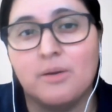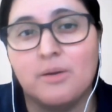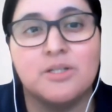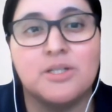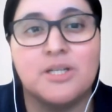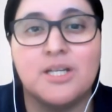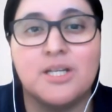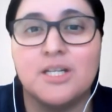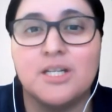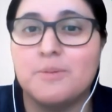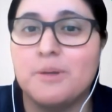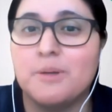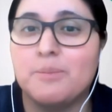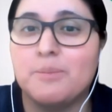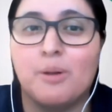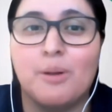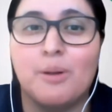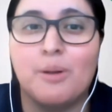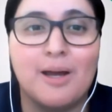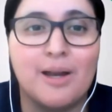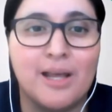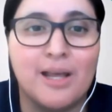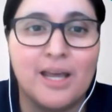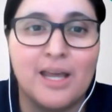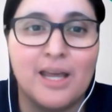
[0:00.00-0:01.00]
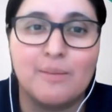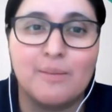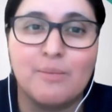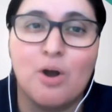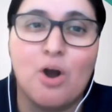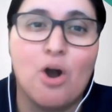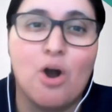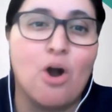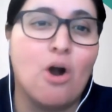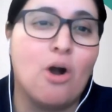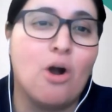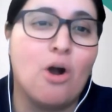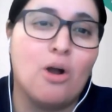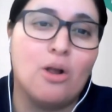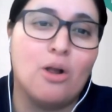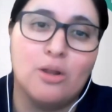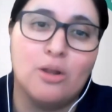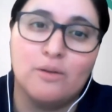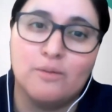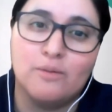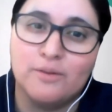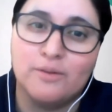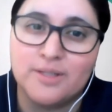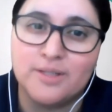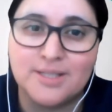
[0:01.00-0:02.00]
would teach people about aim all
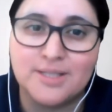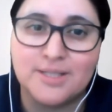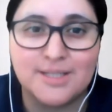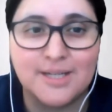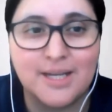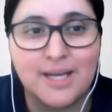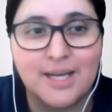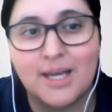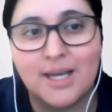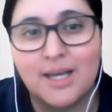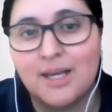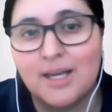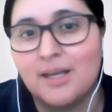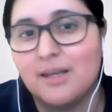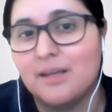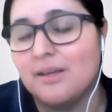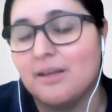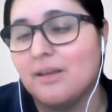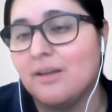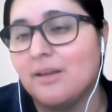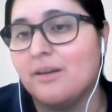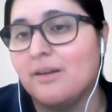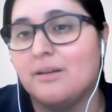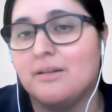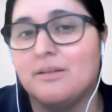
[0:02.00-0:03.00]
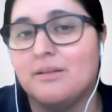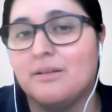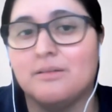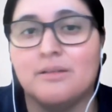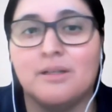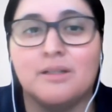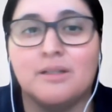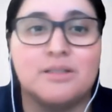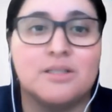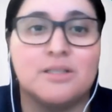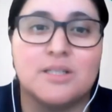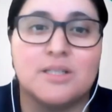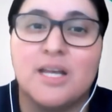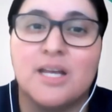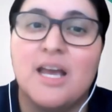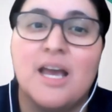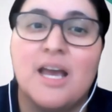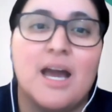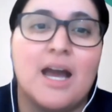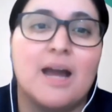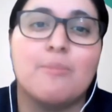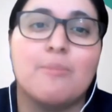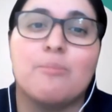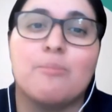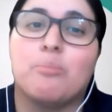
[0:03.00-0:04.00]
over the state you know it just
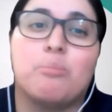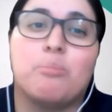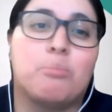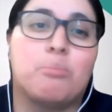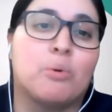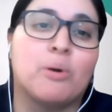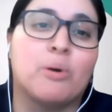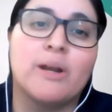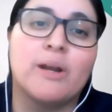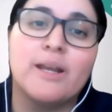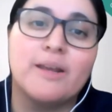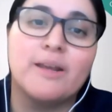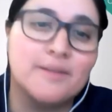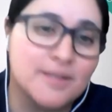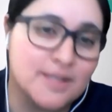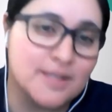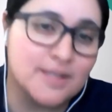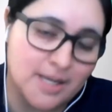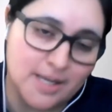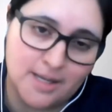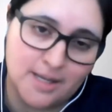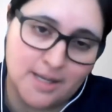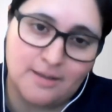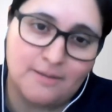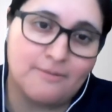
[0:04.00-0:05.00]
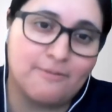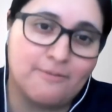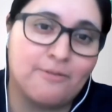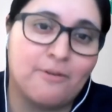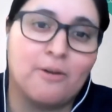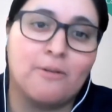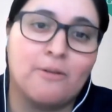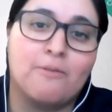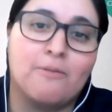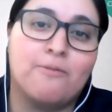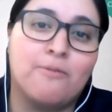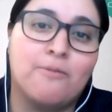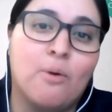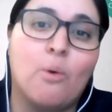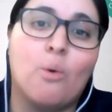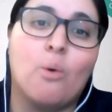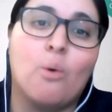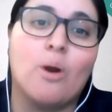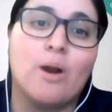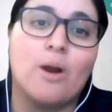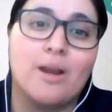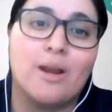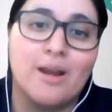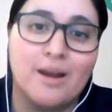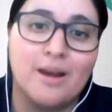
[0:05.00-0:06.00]
i breathed it for
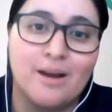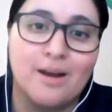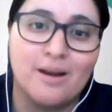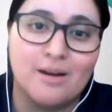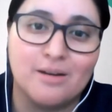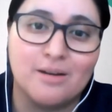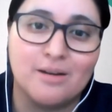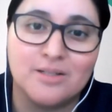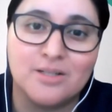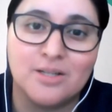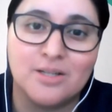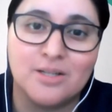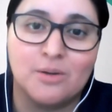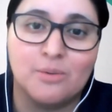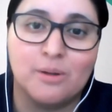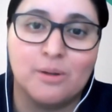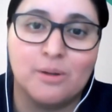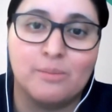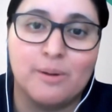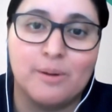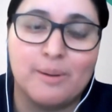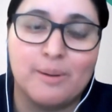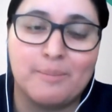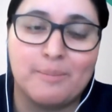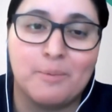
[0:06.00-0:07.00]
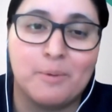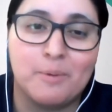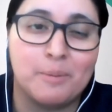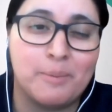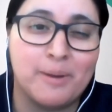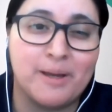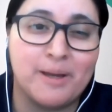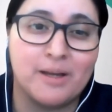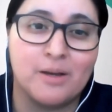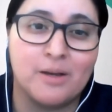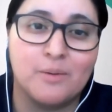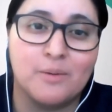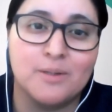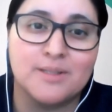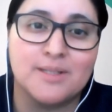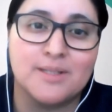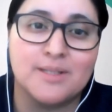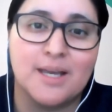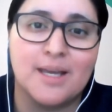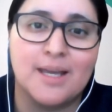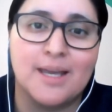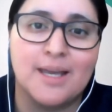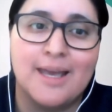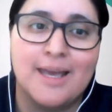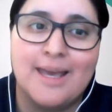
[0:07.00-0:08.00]
four years so when Re- rebecca was
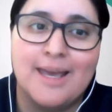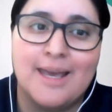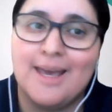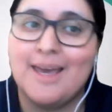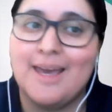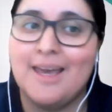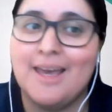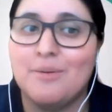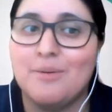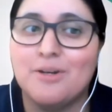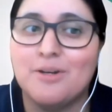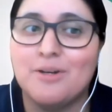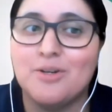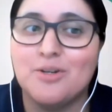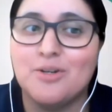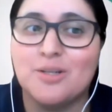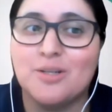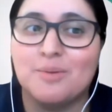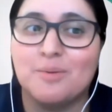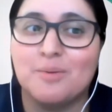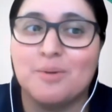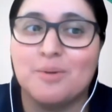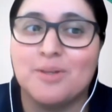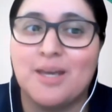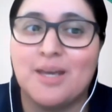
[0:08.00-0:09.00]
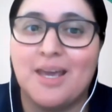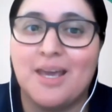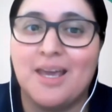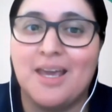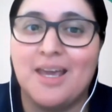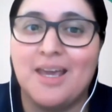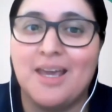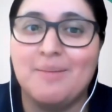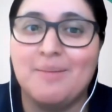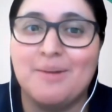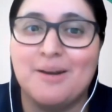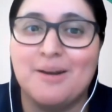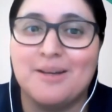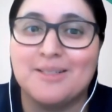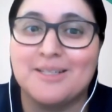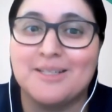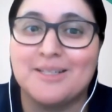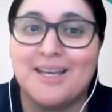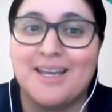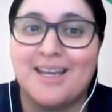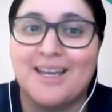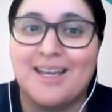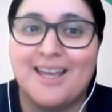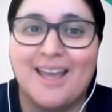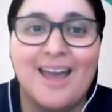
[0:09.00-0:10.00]
like hey you want to do something with aim and i was
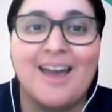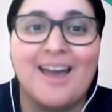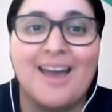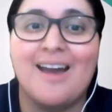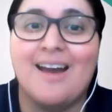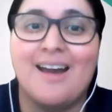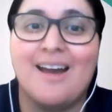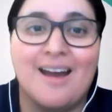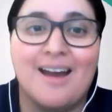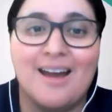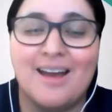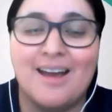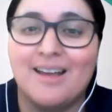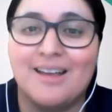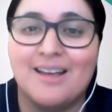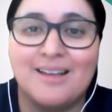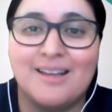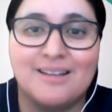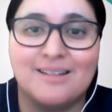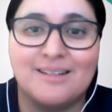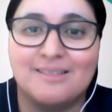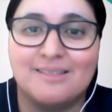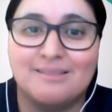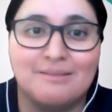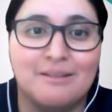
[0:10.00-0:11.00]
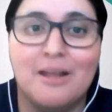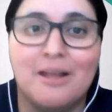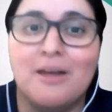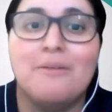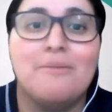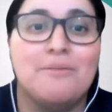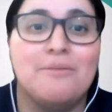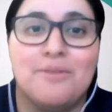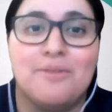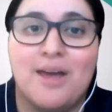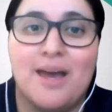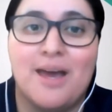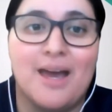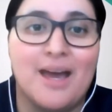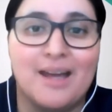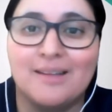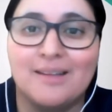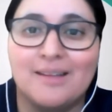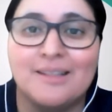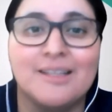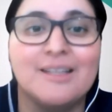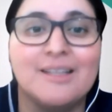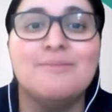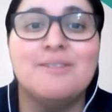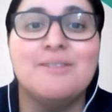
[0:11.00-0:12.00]
like yeah i love that i
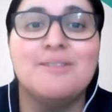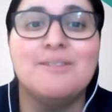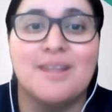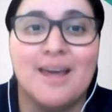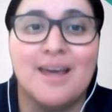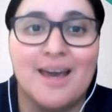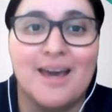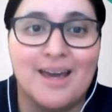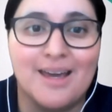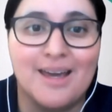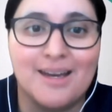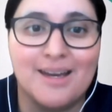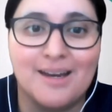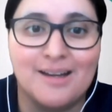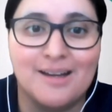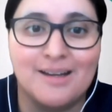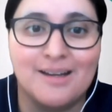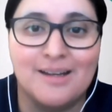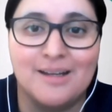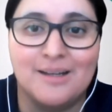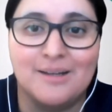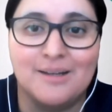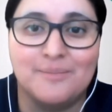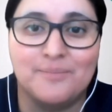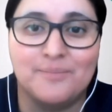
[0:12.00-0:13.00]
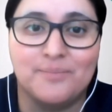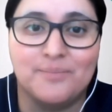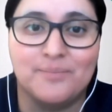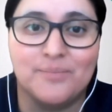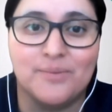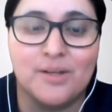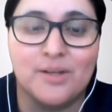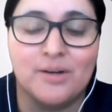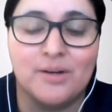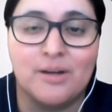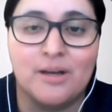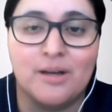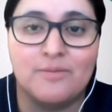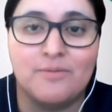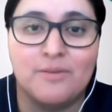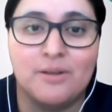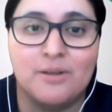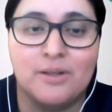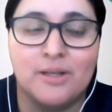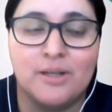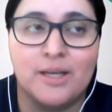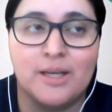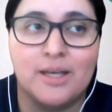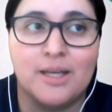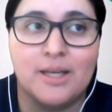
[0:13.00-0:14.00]
lived that um, you know i feel
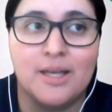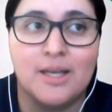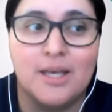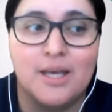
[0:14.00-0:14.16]
like